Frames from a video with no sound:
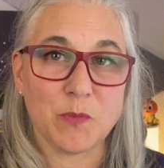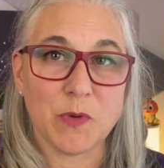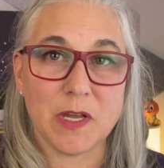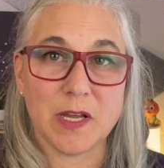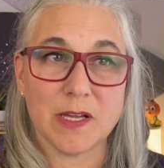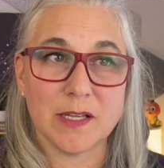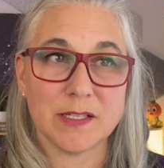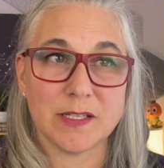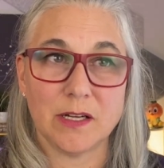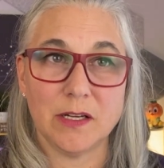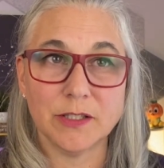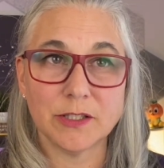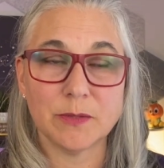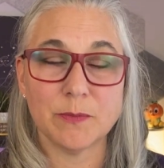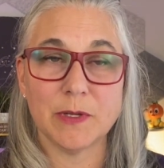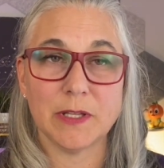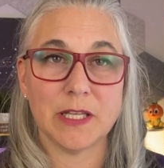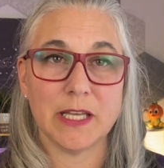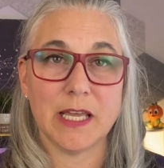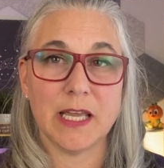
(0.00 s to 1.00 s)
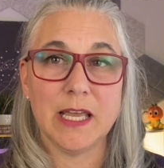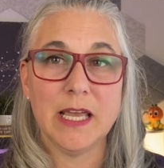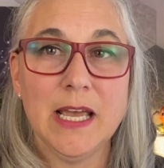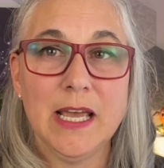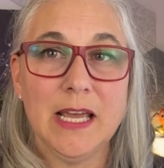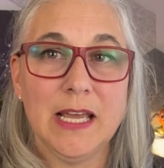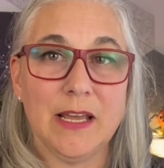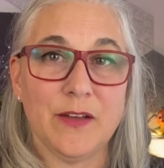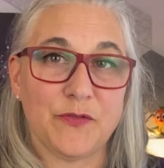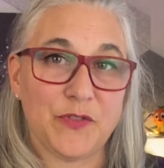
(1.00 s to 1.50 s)
Because ultimately,
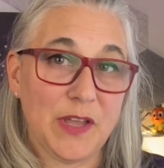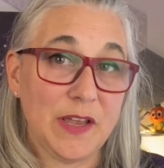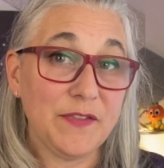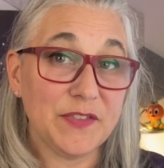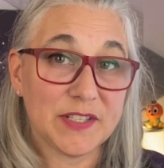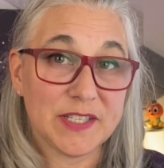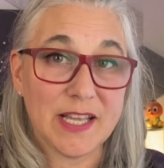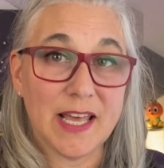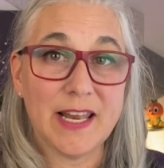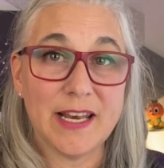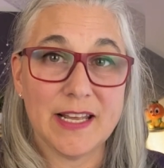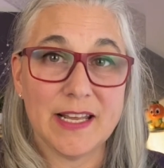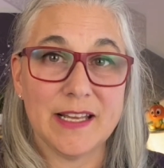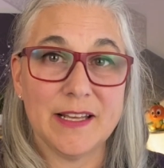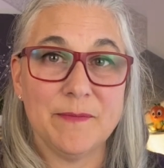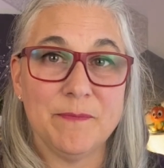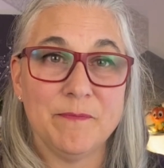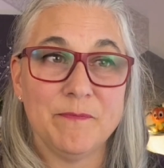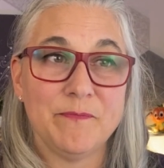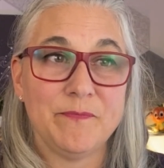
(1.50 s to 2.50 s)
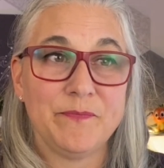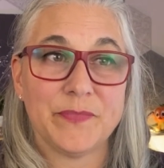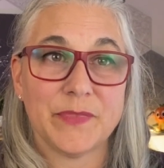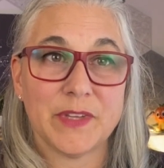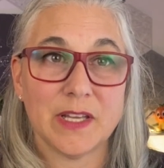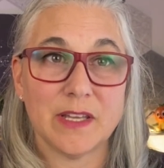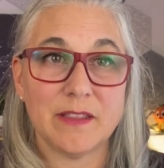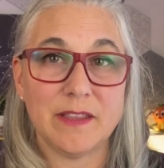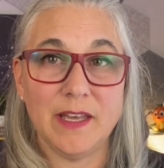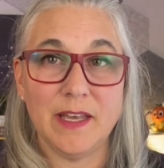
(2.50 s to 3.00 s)
if they've said it,
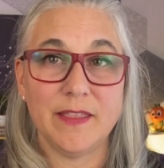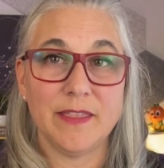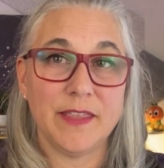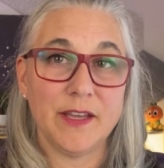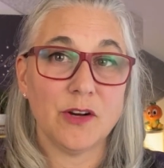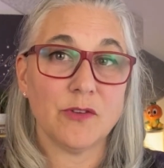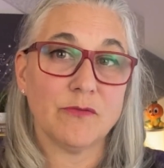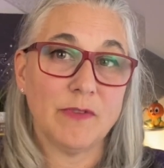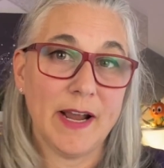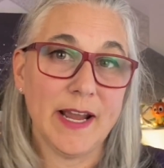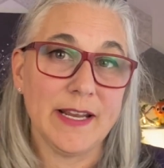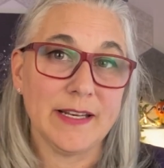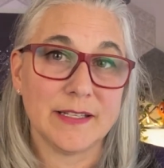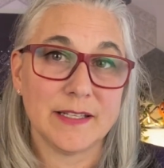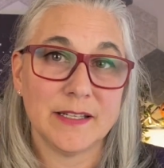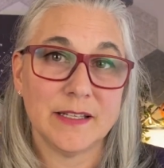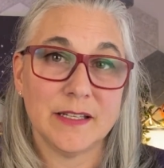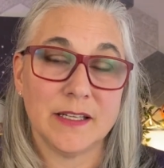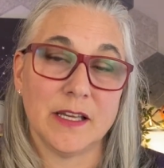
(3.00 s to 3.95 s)
then they're right.